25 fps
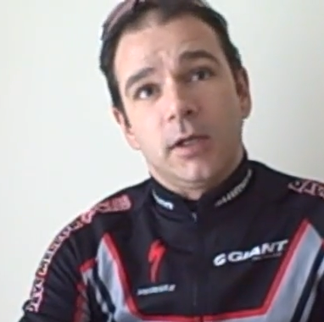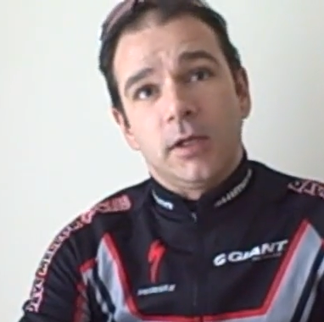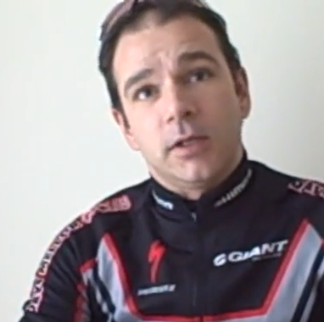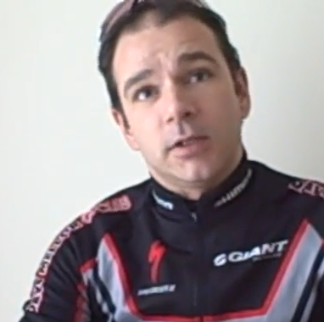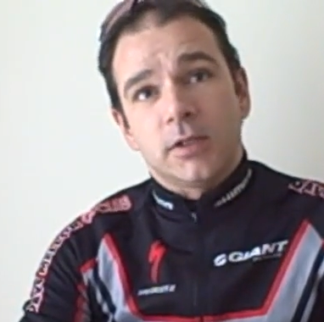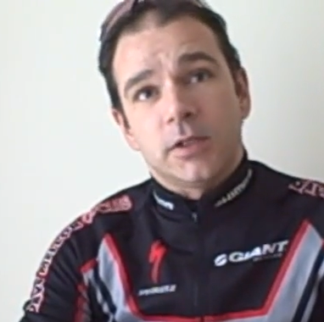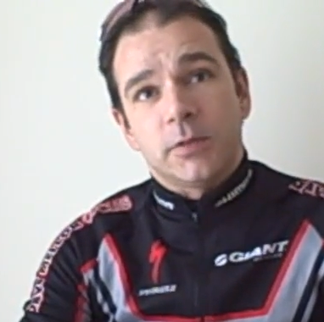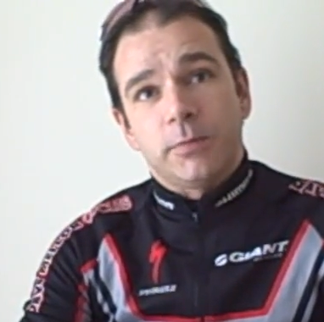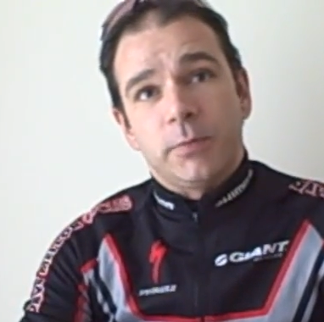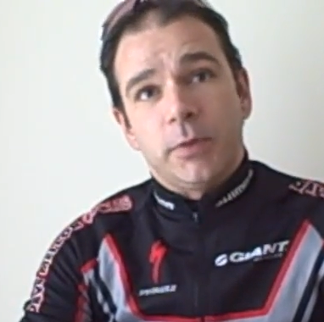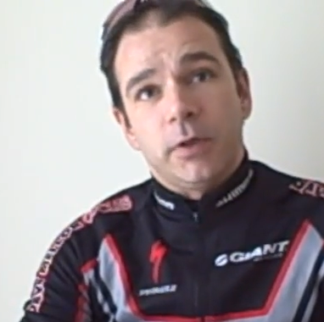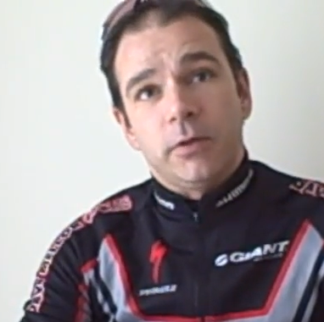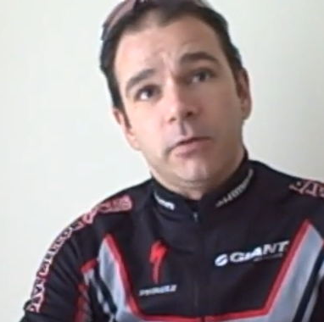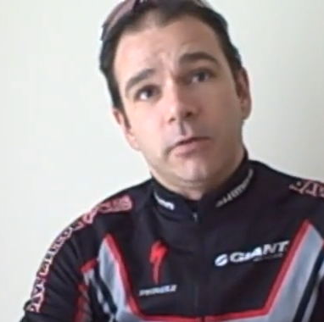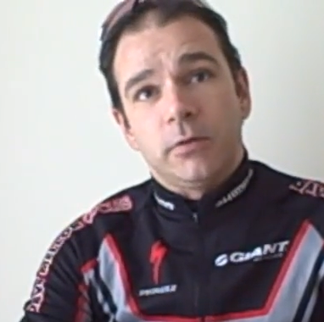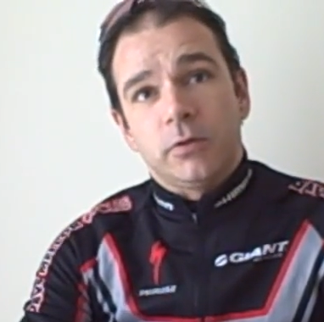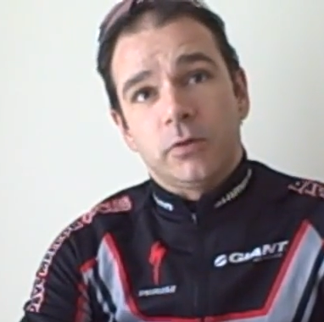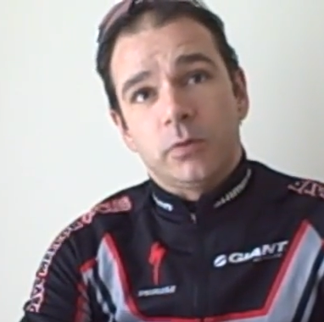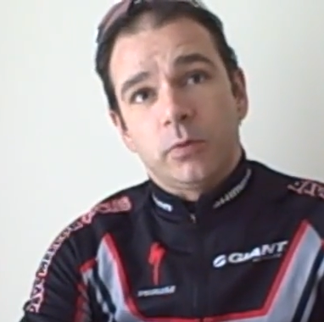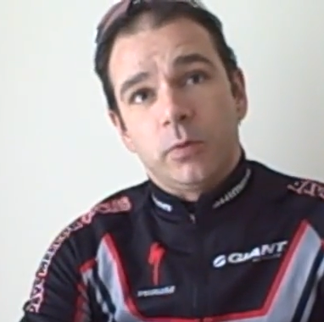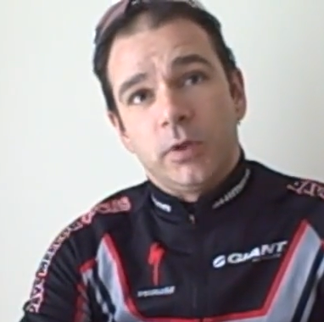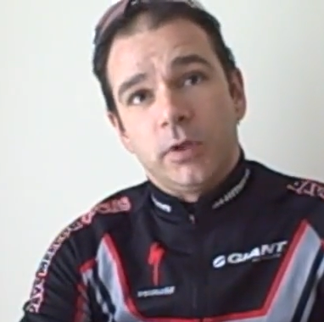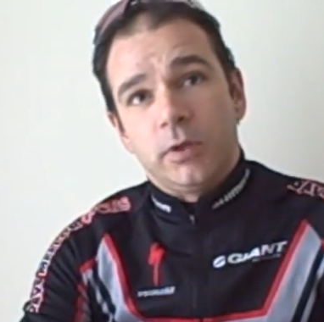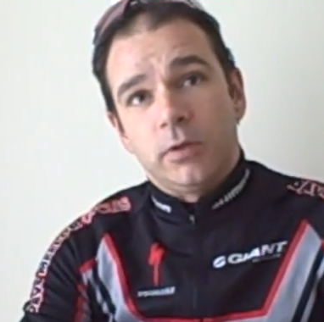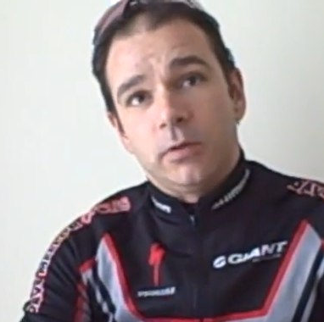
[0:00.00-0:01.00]
it's
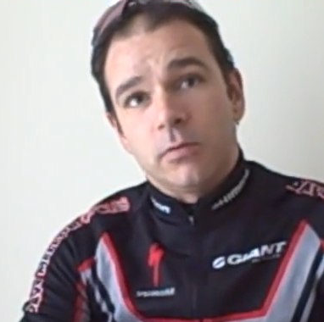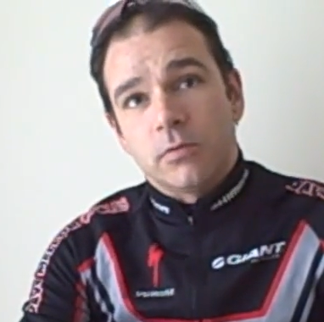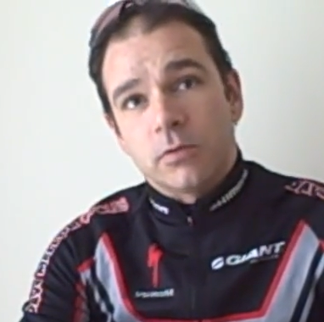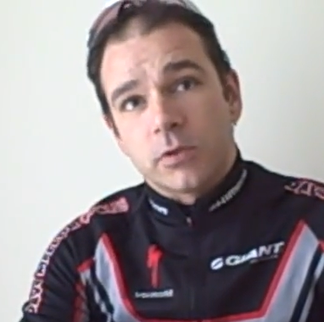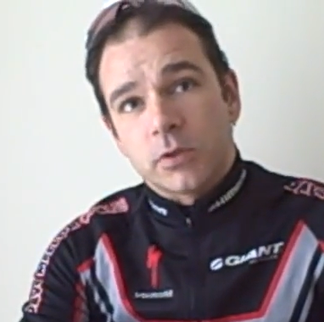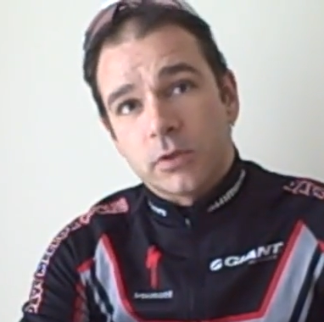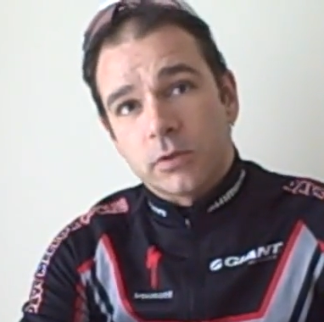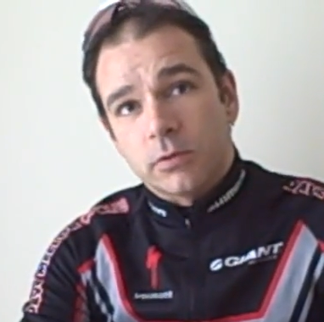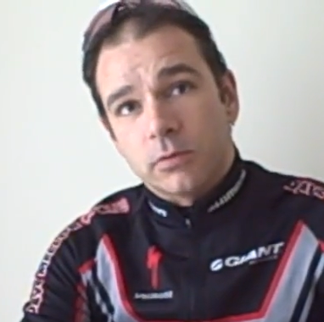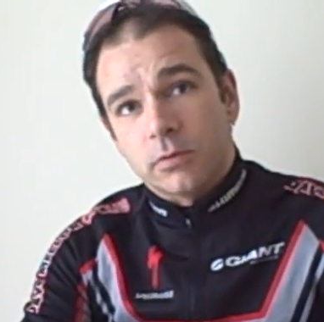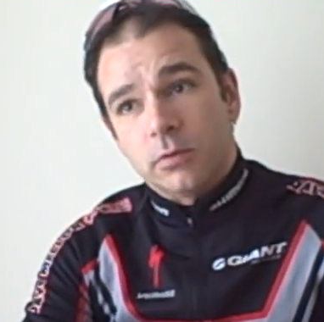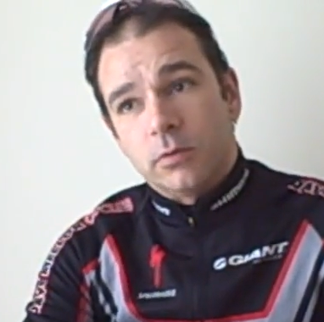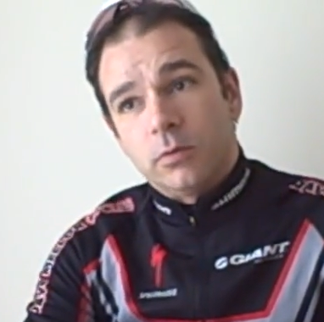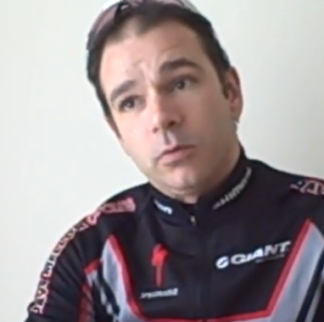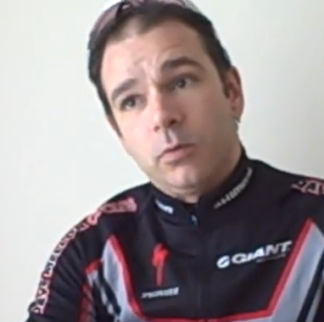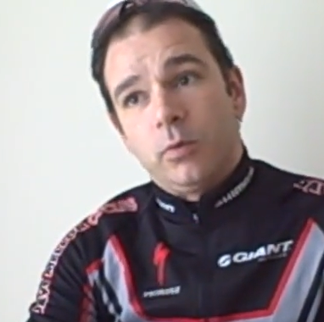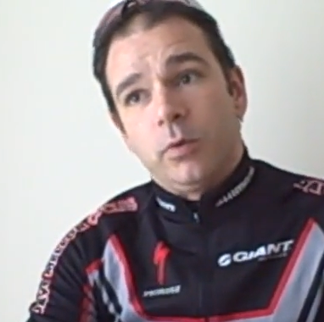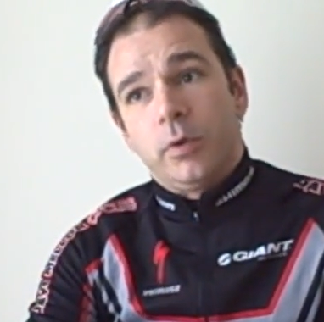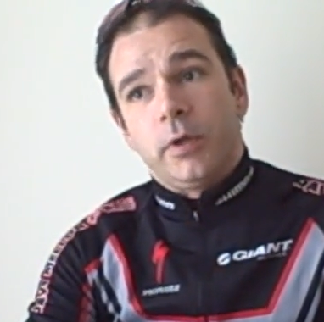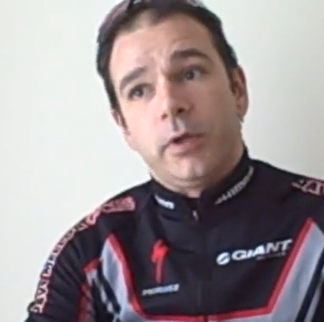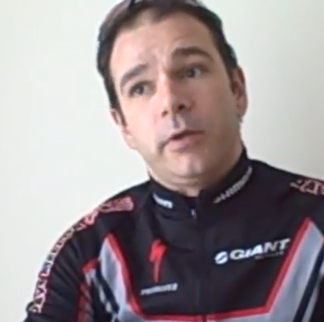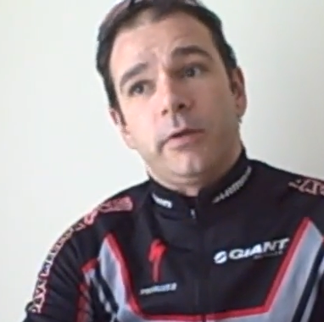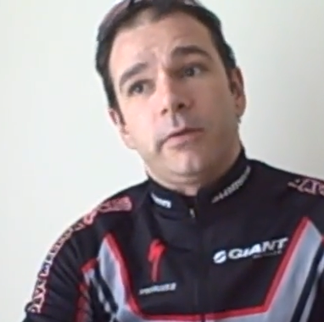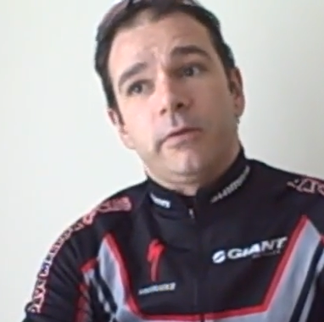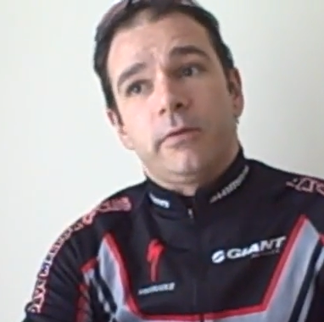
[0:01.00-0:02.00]
spoked wheels
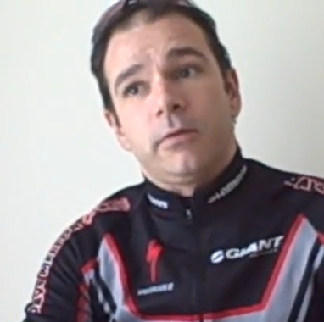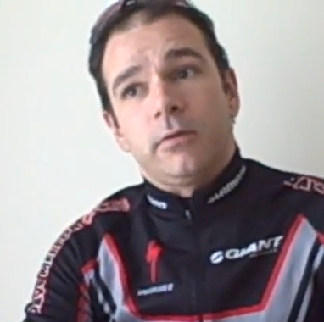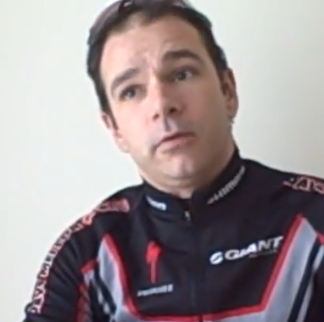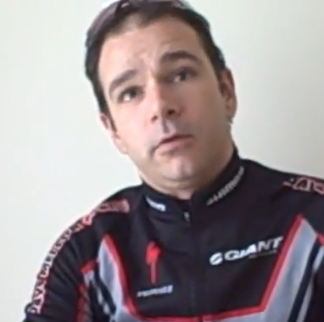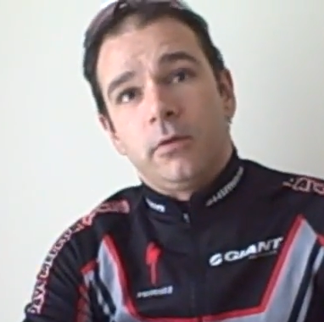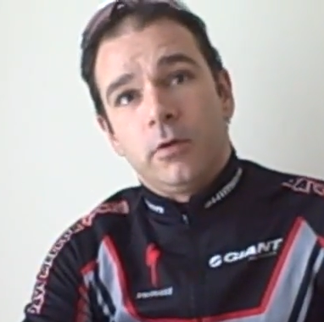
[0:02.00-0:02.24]
with